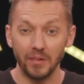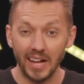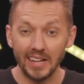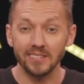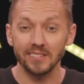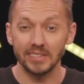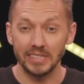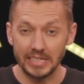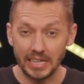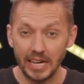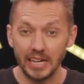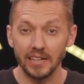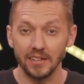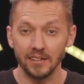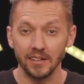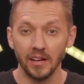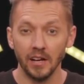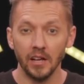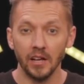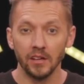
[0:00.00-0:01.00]
That's the
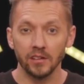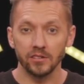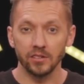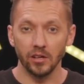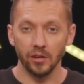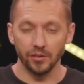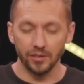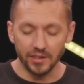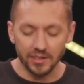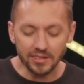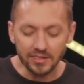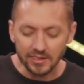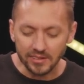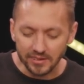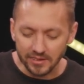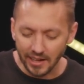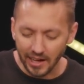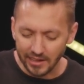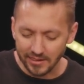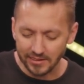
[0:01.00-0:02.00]
end. So this
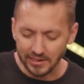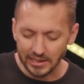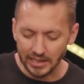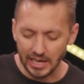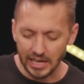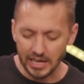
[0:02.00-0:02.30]
is not the